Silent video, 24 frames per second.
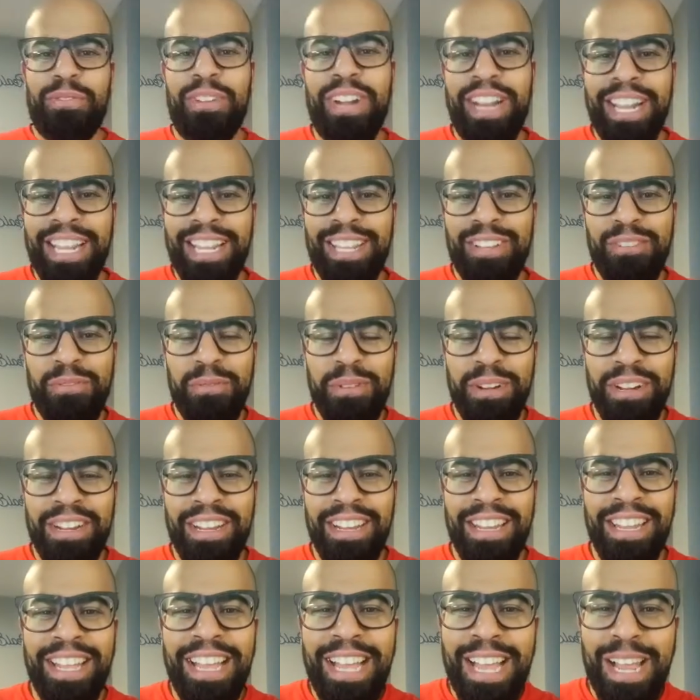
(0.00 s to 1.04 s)
Right, we are
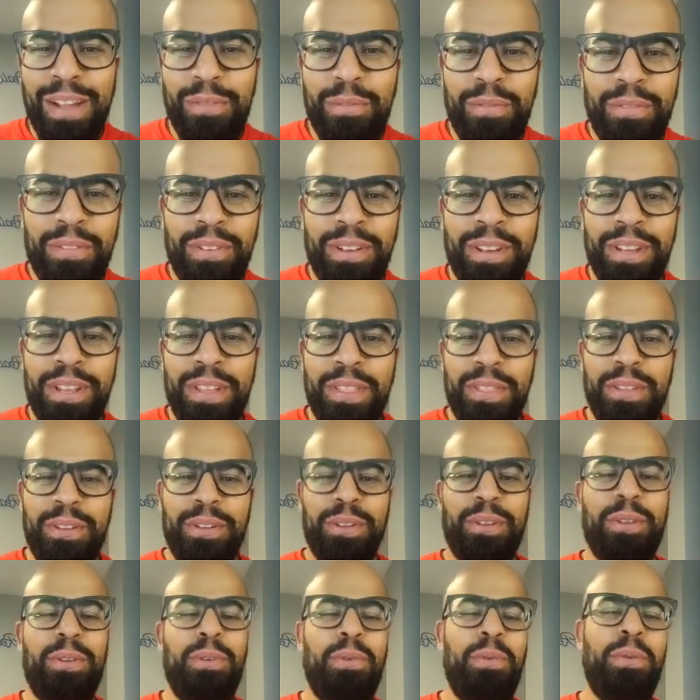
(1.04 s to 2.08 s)
live with
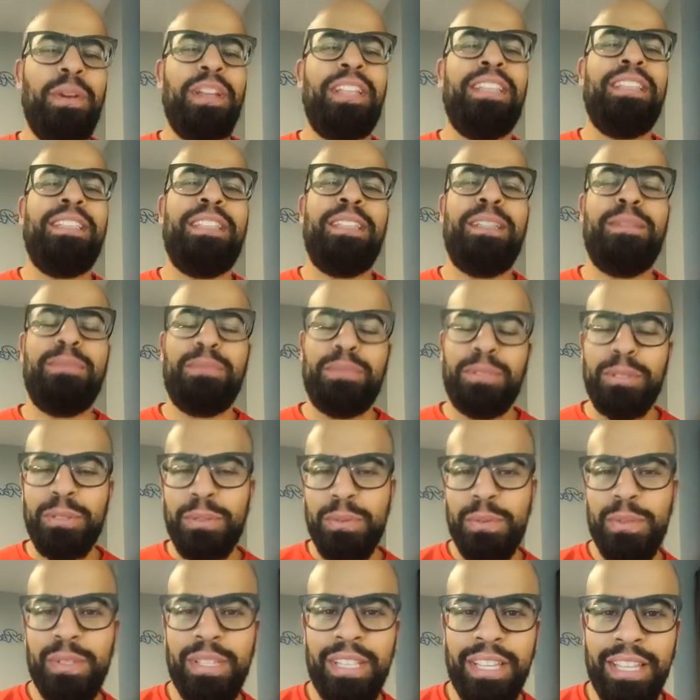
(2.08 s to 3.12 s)
another Quick Tip
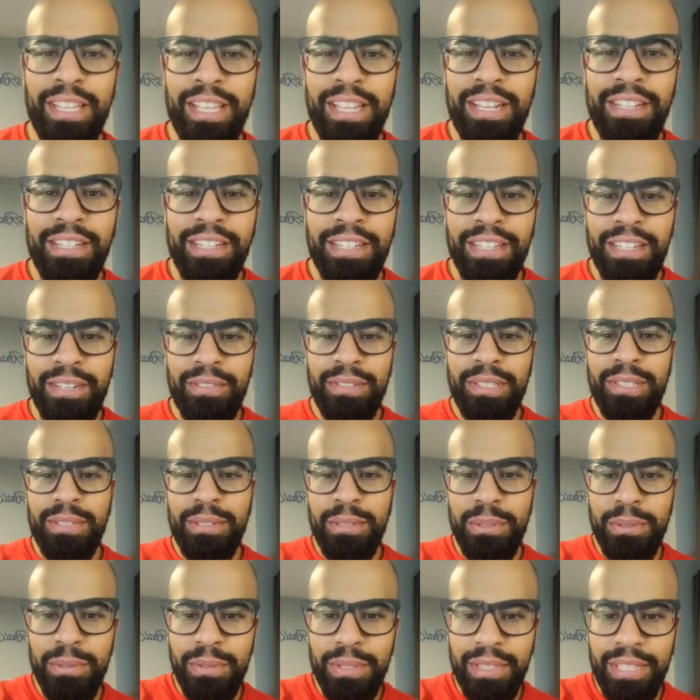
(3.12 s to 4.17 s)
Tuesday, each and every
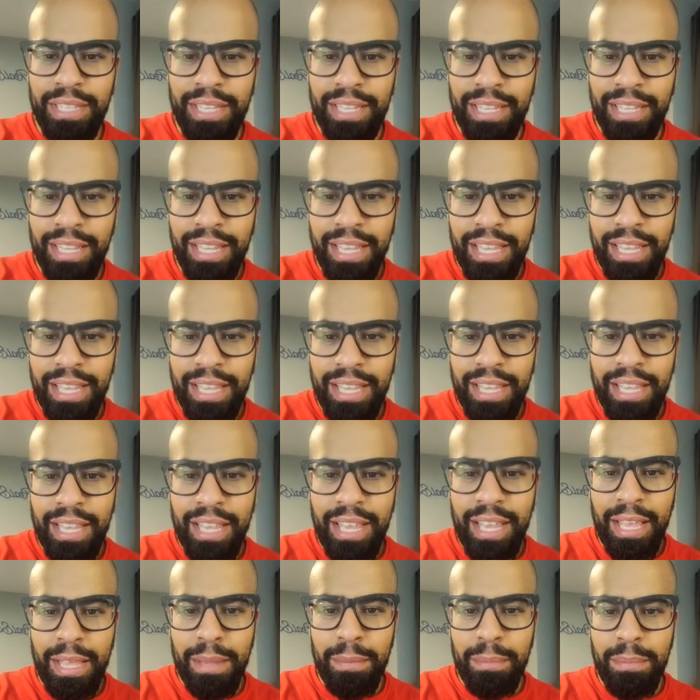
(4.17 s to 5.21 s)
Tuesday,
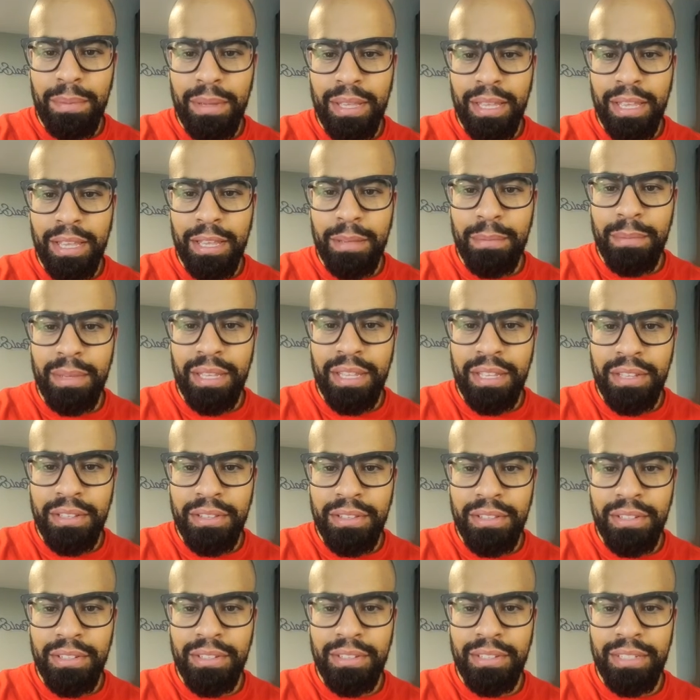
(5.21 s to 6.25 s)
8 p.m.
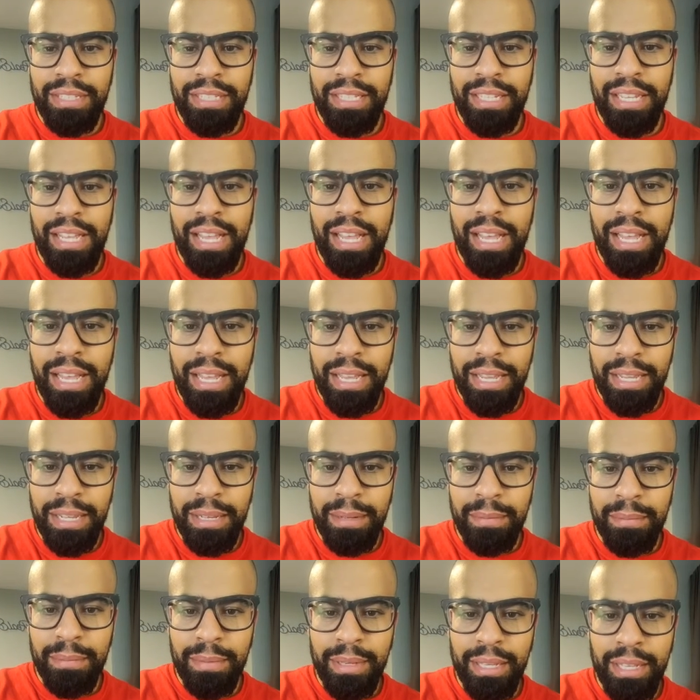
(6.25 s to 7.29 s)
Eastern
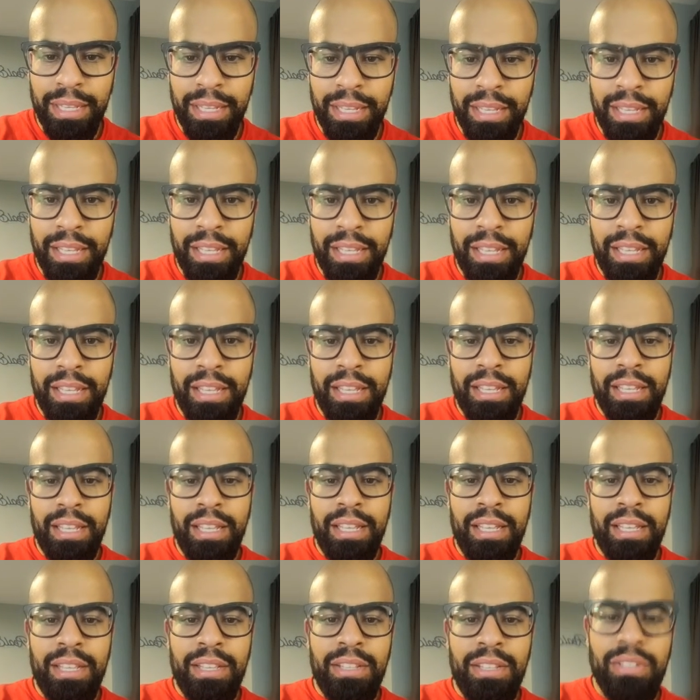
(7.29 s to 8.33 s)
Time.
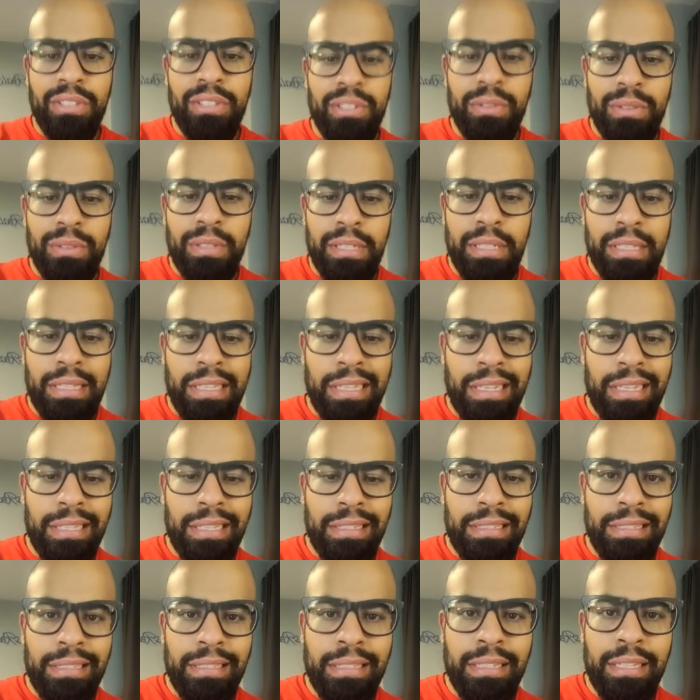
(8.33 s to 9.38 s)
So
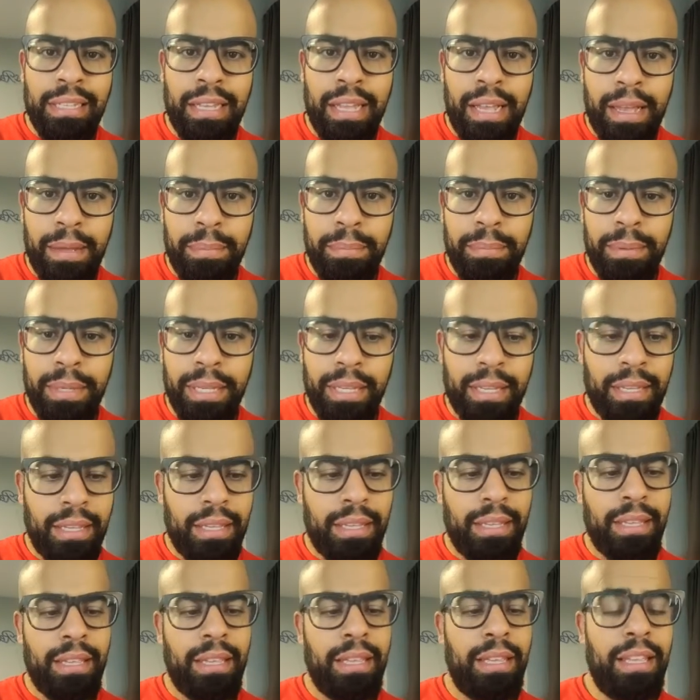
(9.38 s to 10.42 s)
today's topic
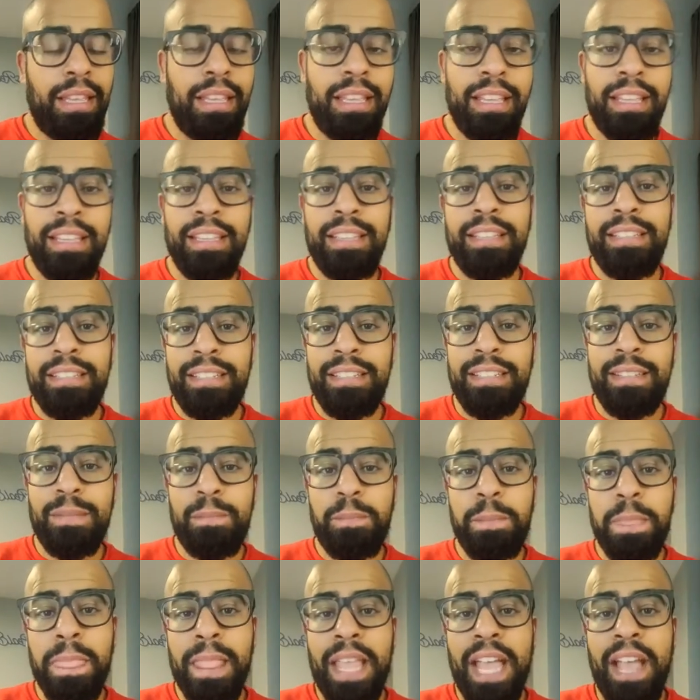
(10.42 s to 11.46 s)
is
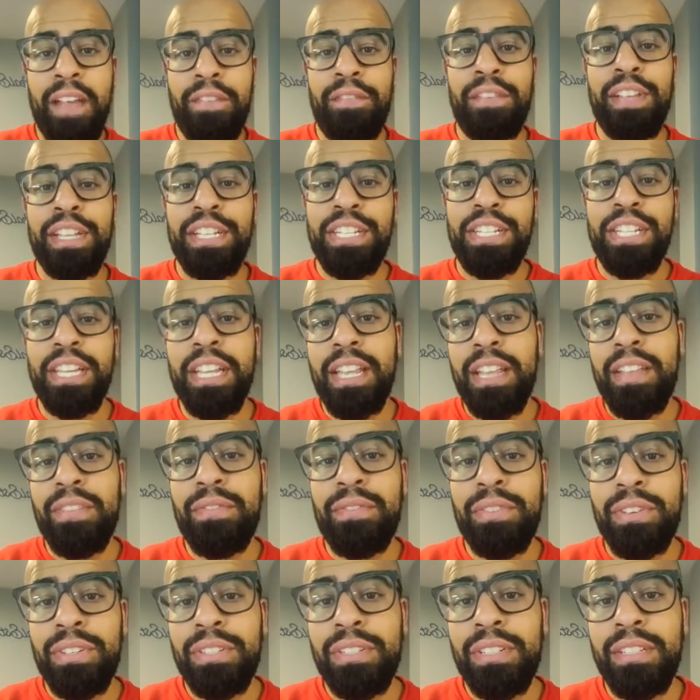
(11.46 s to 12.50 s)
FHA
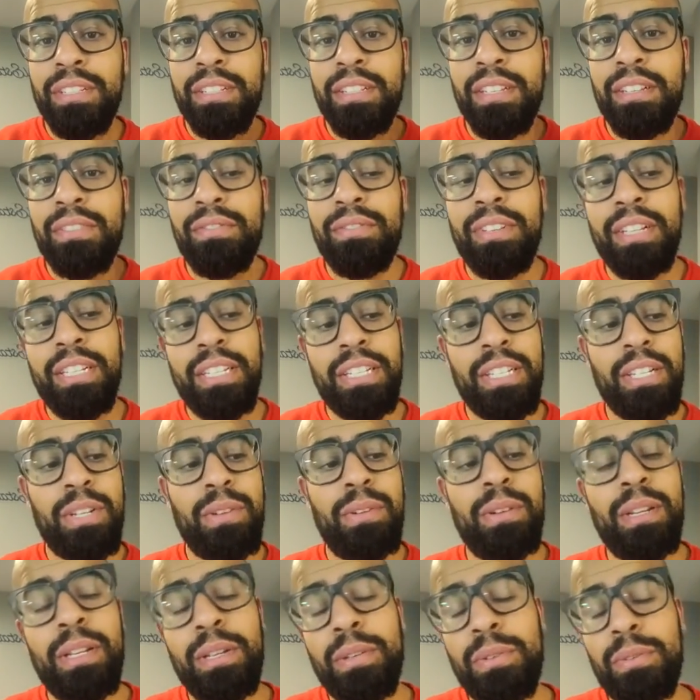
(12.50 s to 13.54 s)
versus
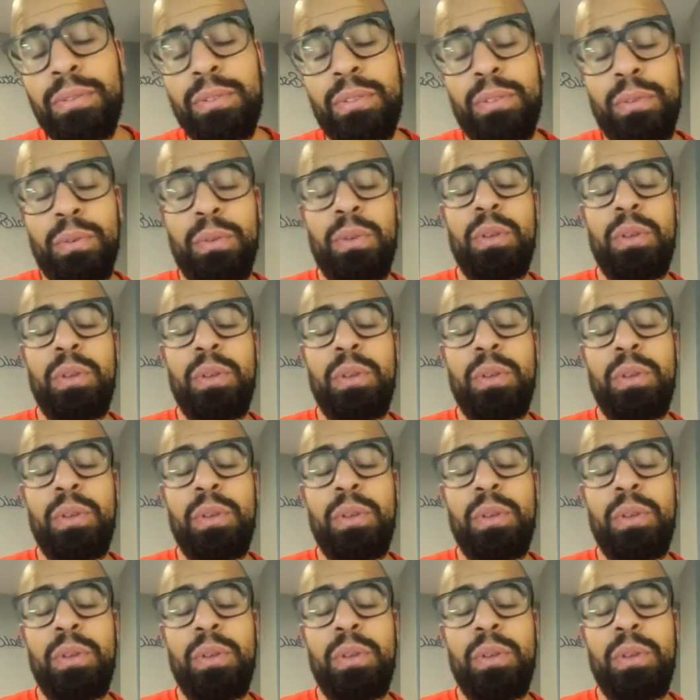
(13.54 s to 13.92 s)
conventional loan.